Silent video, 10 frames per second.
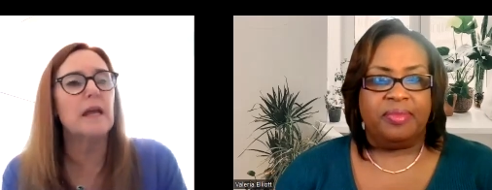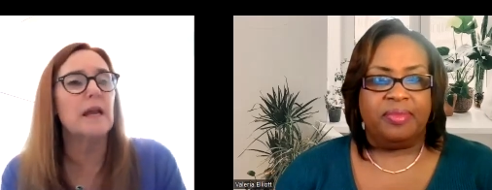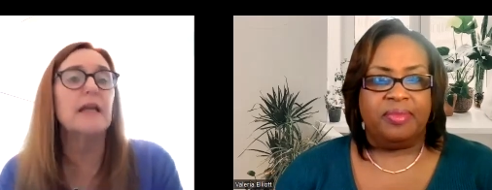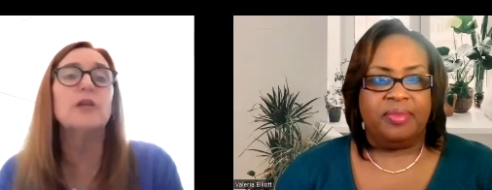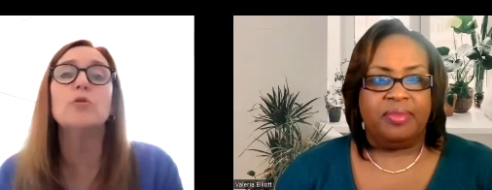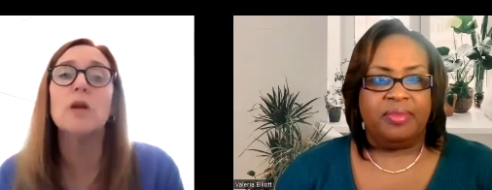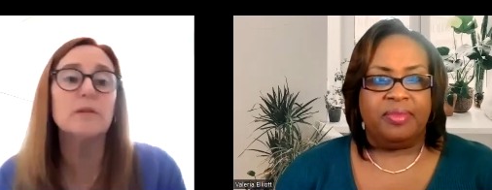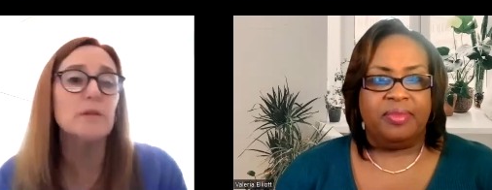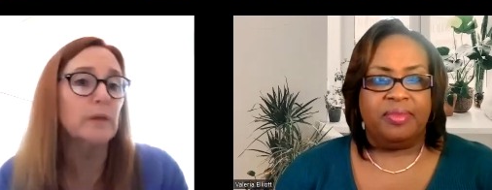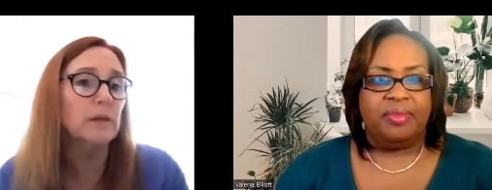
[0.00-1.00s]
Speaker 1: and, and, you can
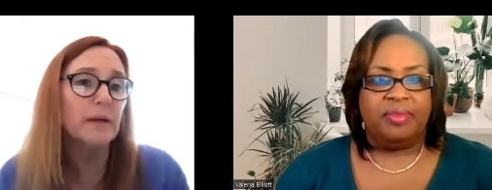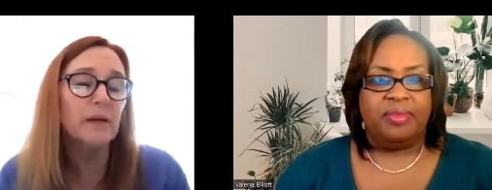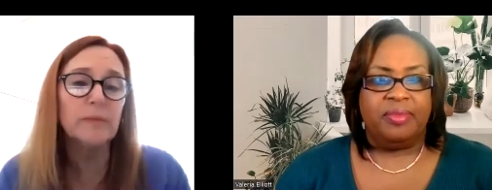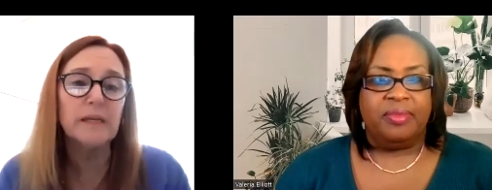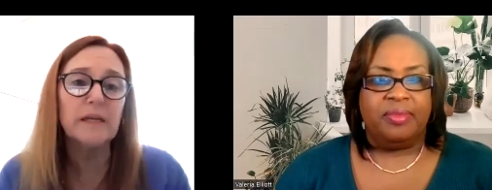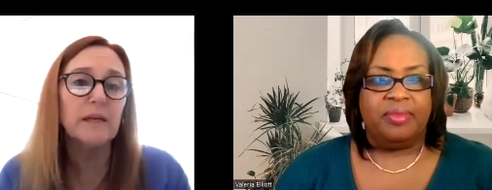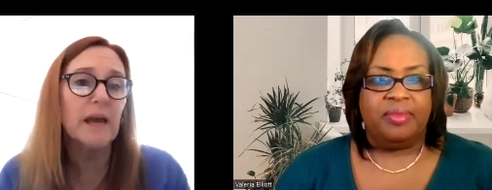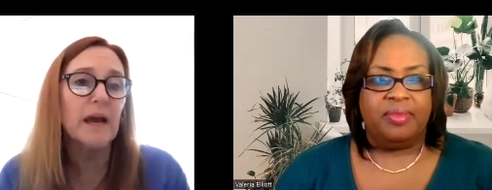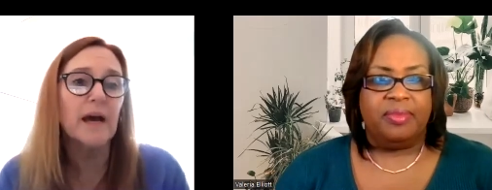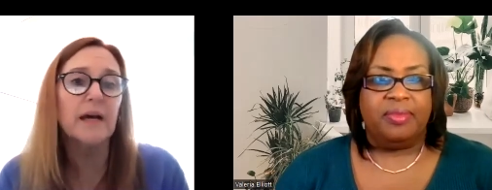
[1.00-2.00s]
also email
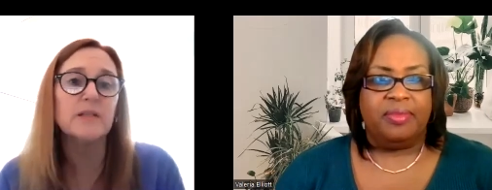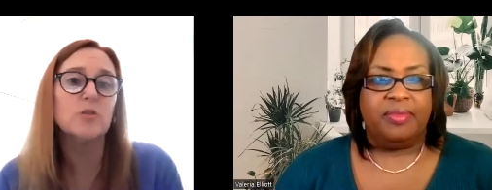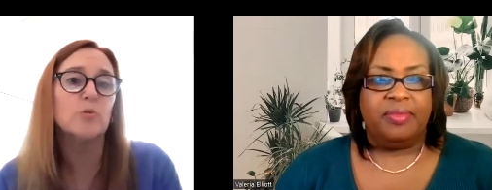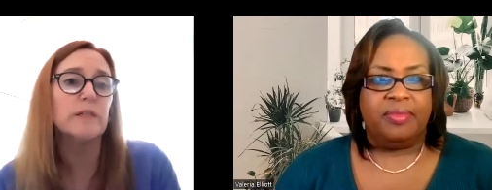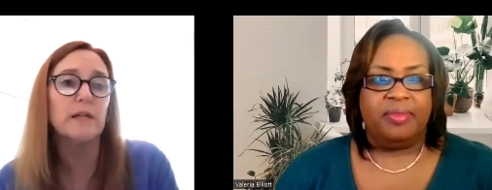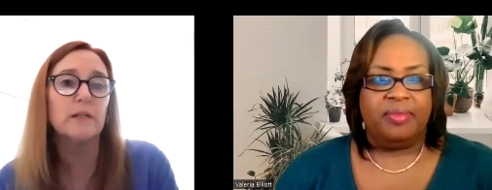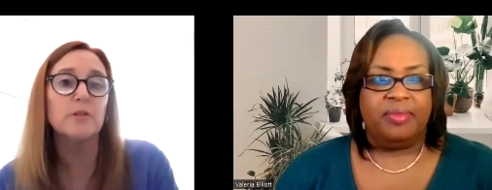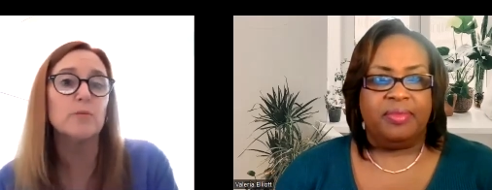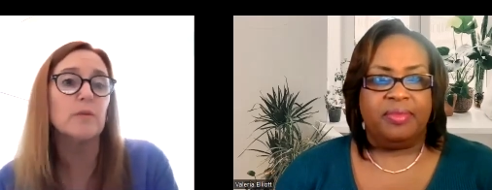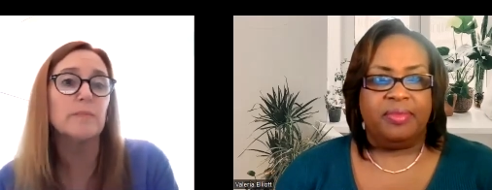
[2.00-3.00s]
me at
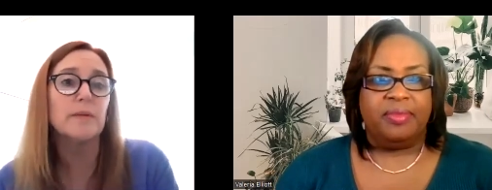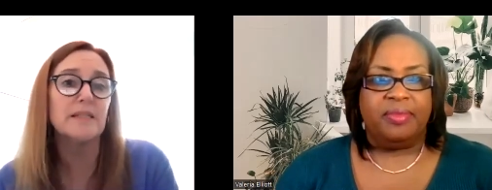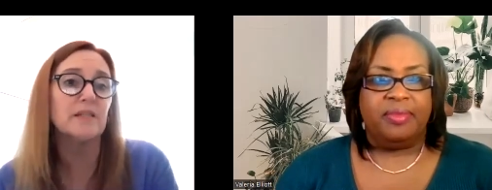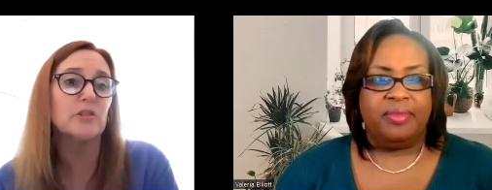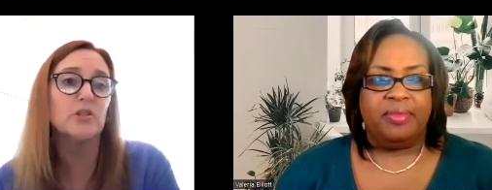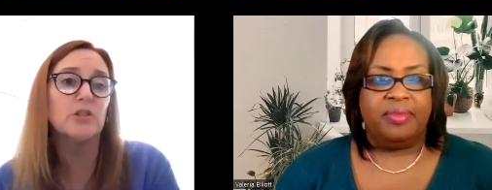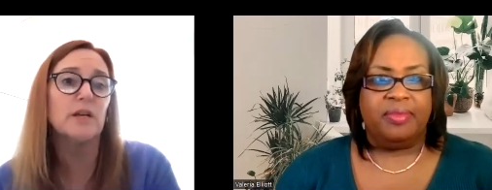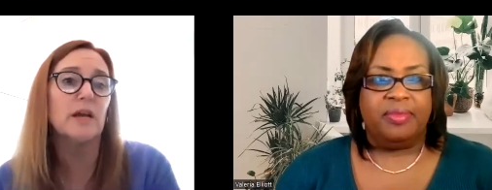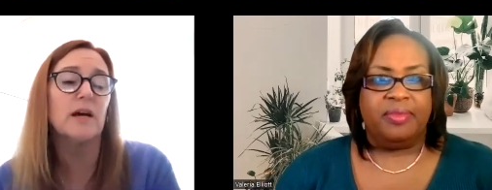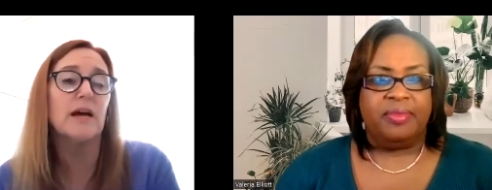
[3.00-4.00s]
storytellers with a message
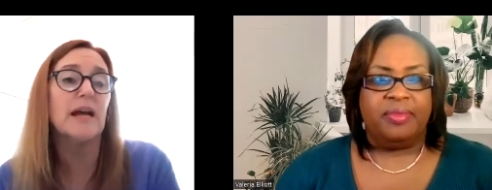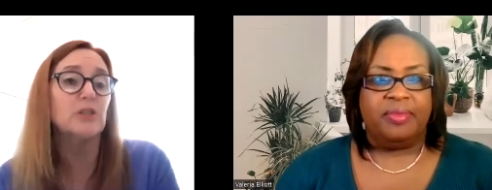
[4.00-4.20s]
uh, at